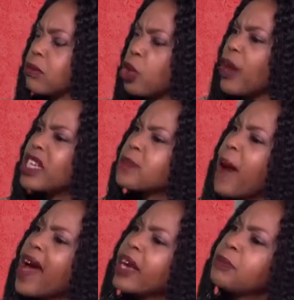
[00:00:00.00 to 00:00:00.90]
You're
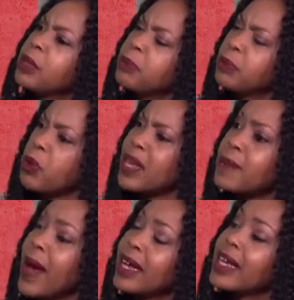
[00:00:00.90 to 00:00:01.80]
inspiring people. You're
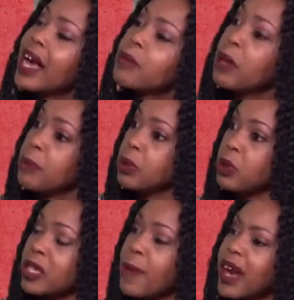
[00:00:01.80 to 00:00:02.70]
inspiring young people.
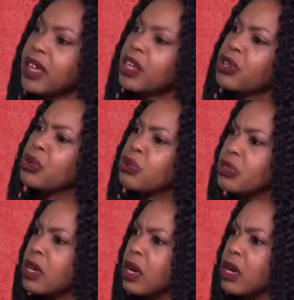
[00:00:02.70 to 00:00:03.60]
You're inspiring the
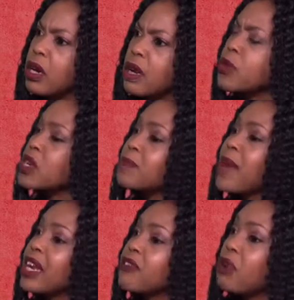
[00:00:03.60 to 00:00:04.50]
youth. Because
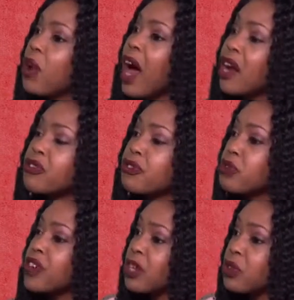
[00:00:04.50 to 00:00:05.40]
many fall out of
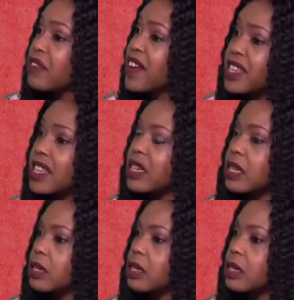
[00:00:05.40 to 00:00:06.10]
universities.